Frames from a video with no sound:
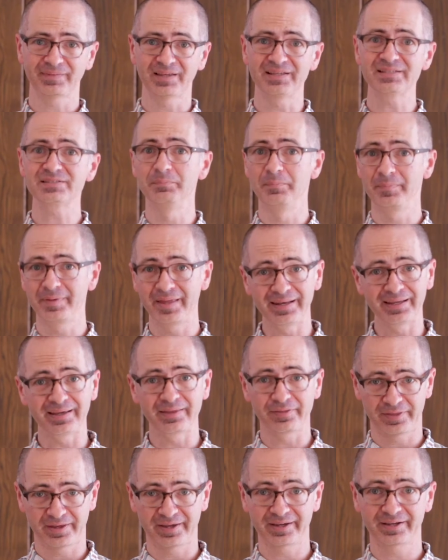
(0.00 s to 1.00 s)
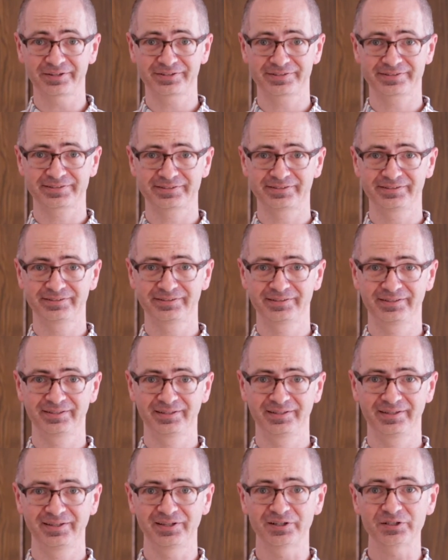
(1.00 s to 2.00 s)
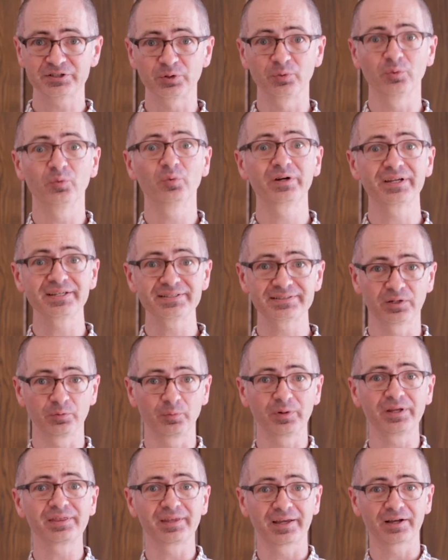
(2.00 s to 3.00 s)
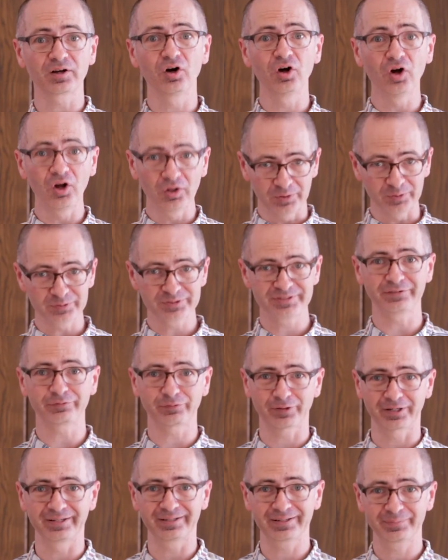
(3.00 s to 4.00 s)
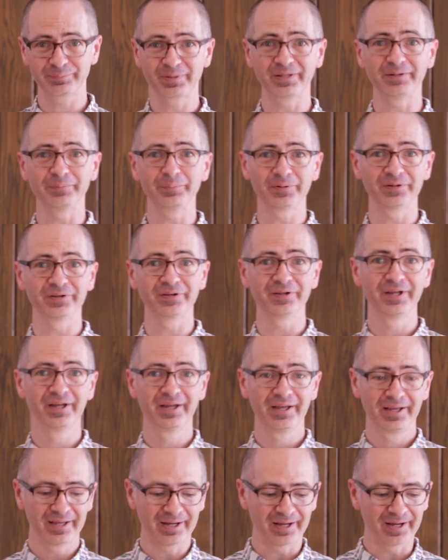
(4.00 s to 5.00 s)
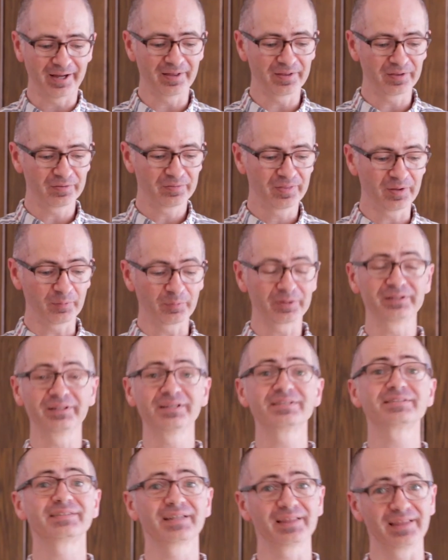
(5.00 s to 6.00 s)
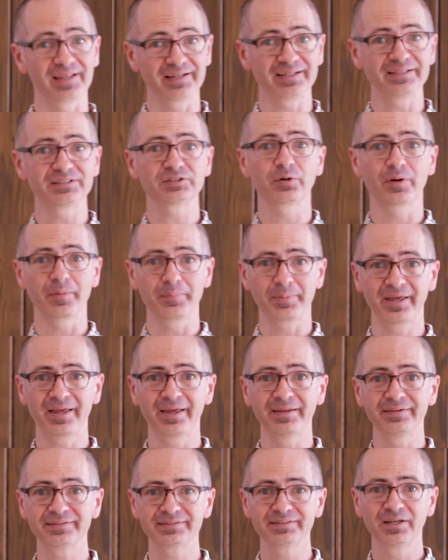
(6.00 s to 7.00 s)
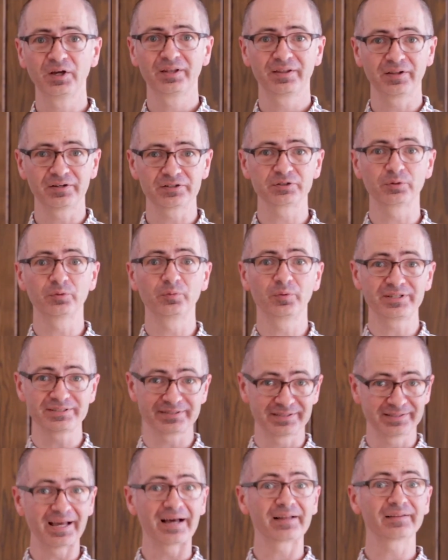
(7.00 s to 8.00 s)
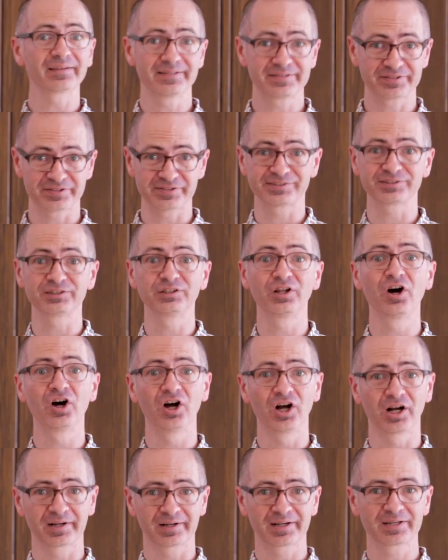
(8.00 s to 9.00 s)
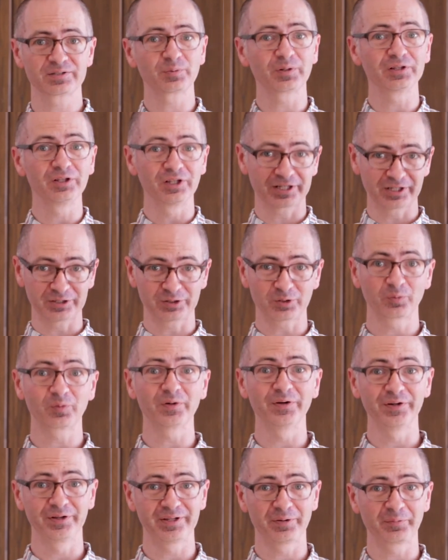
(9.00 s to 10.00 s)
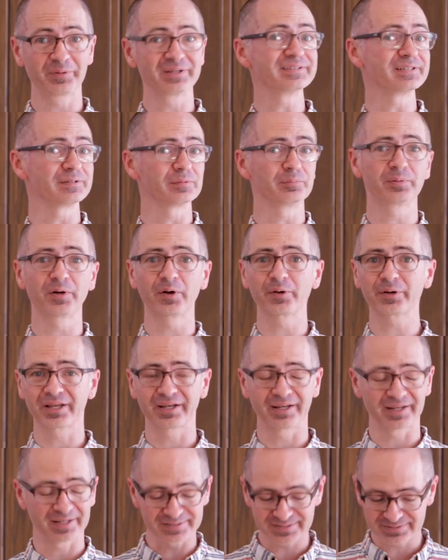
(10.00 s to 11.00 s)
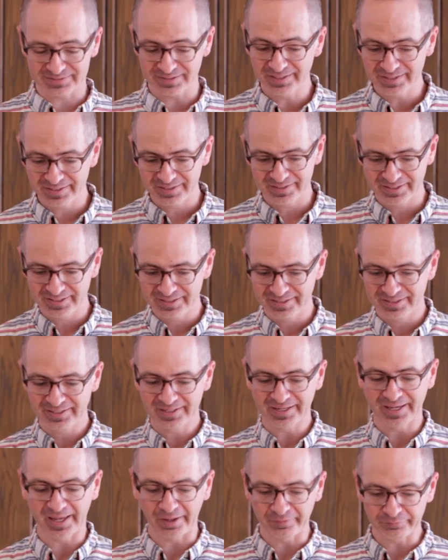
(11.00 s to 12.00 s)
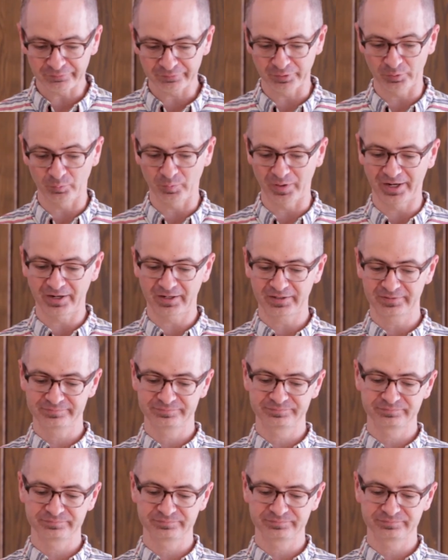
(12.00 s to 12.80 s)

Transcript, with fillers: it's many things. There's a reason we think all those different people uh, that we listed that need to repent, there's a reason that list is long, because we look at the world and we see brokenness everywhere.